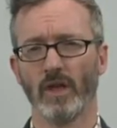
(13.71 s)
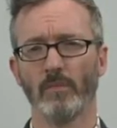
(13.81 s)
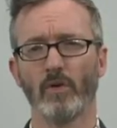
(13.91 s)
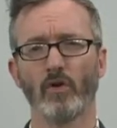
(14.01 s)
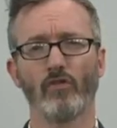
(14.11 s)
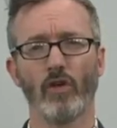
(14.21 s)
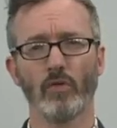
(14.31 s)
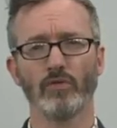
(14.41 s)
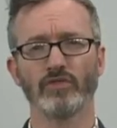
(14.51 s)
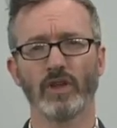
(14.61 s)
but
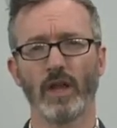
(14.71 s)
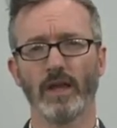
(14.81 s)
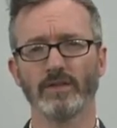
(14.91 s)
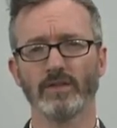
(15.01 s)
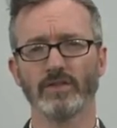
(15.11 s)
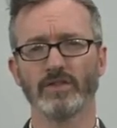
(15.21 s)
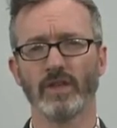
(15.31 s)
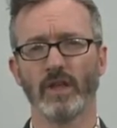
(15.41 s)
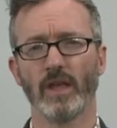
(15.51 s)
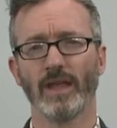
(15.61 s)
Crohn's colitis
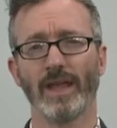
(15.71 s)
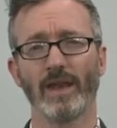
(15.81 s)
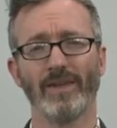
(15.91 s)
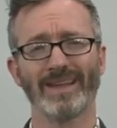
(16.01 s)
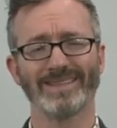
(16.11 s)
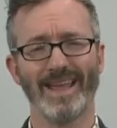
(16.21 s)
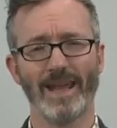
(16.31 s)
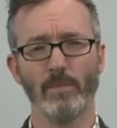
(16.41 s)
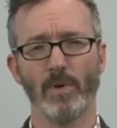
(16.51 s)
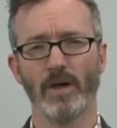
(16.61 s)
can affect
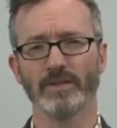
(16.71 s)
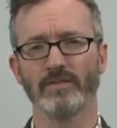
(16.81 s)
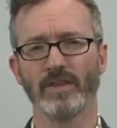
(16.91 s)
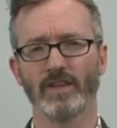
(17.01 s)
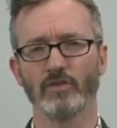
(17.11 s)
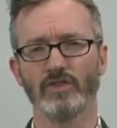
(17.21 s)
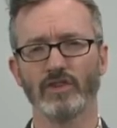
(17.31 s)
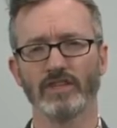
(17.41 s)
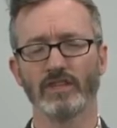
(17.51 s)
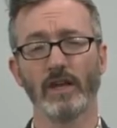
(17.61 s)
any part of the
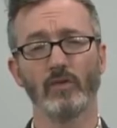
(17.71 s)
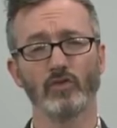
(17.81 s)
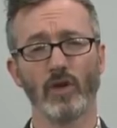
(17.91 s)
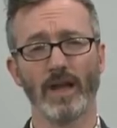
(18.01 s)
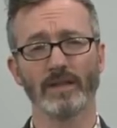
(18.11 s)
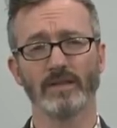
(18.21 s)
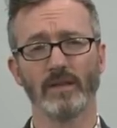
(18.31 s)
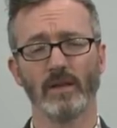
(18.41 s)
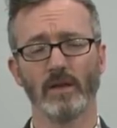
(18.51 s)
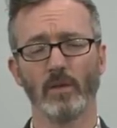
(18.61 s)
gastrointestinal tract,
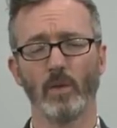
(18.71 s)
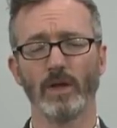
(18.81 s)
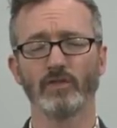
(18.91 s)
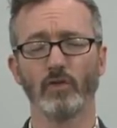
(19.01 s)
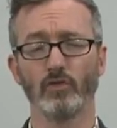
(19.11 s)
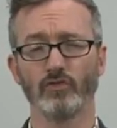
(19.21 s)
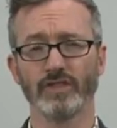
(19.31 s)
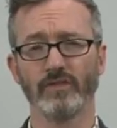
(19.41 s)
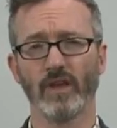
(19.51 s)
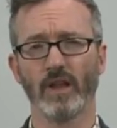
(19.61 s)
whilst
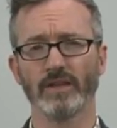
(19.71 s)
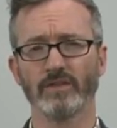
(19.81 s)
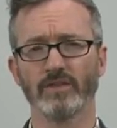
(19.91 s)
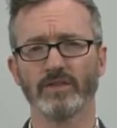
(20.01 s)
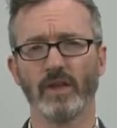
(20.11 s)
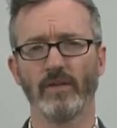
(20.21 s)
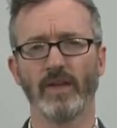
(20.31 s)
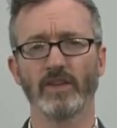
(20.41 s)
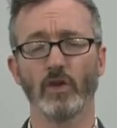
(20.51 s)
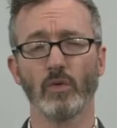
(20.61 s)
ulcerative colitis
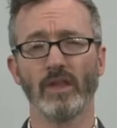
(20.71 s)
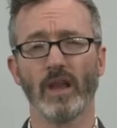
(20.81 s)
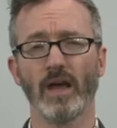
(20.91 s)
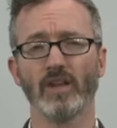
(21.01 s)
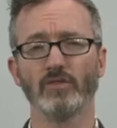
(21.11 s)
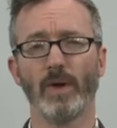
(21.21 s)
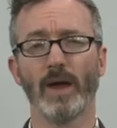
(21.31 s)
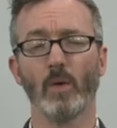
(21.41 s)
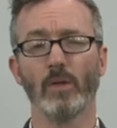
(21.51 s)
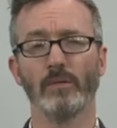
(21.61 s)
affects only the large
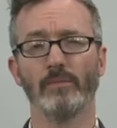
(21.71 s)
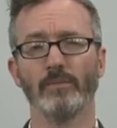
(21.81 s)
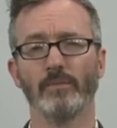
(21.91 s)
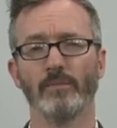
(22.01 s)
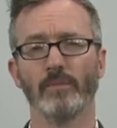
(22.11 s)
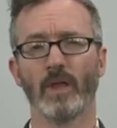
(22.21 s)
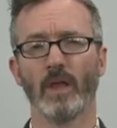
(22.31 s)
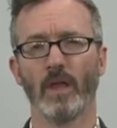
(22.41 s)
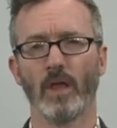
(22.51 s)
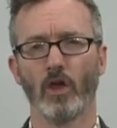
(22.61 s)
bowel.
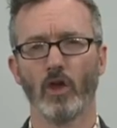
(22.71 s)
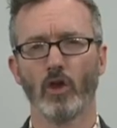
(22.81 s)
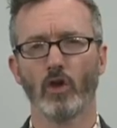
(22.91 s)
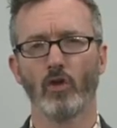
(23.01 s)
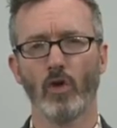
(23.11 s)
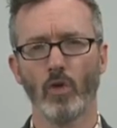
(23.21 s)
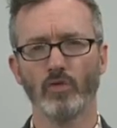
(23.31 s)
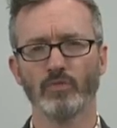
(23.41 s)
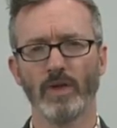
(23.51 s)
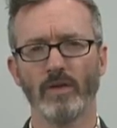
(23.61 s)

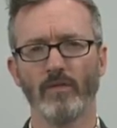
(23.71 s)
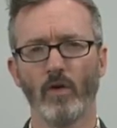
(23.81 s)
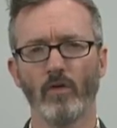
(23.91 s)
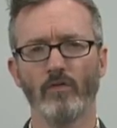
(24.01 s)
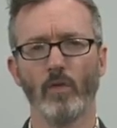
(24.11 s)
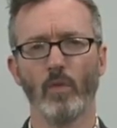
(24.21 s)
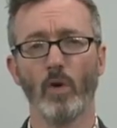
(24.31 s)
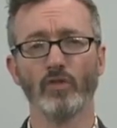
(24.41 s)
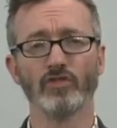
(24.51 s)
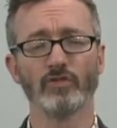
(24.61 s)
Crohn's may involve
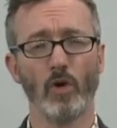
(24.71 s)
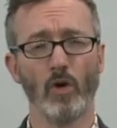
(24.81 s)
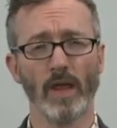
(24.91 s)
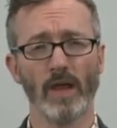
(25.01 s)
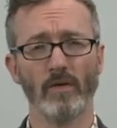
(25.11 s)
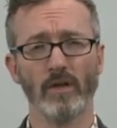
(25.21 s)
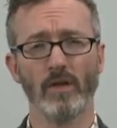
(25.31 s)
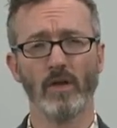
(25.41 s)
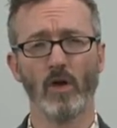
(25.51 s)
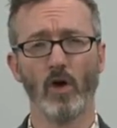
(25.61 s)
one small area
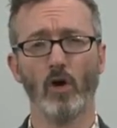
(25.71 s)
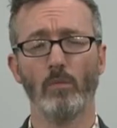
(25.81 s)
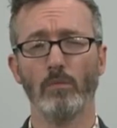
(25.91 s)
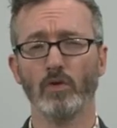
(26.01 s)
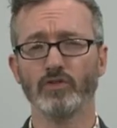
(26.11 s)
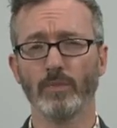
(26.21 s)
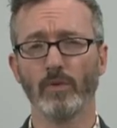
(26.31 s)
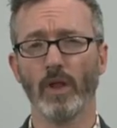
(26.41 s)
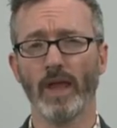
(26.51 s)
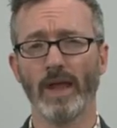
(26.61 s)
or
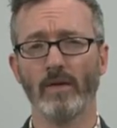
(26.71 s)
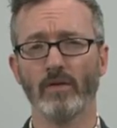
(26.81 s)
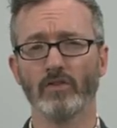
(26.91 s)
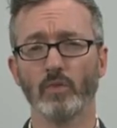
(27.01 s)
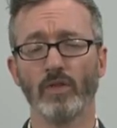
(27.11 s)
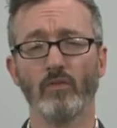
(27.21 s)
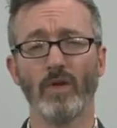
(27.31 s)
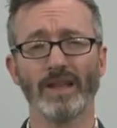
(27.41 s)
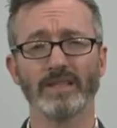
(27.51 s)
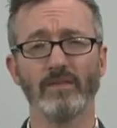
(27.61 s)
multiple areas with a
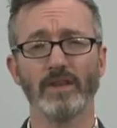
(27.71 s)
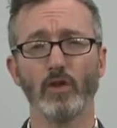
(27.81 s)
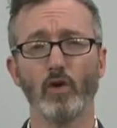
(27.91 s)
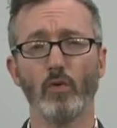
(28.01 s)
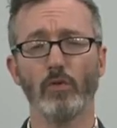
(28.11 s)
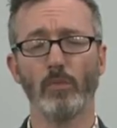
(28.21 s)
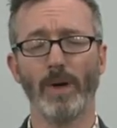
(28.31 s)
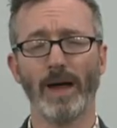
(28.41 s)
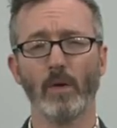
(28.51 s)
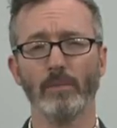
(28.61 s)
relatively normal
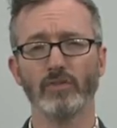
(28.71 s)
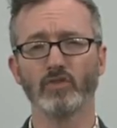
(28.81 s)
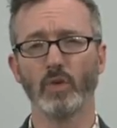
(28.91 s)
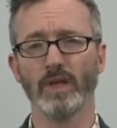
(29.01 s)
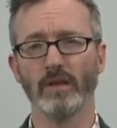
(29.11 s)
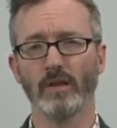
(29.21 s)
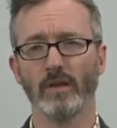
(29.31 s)
bowel in between,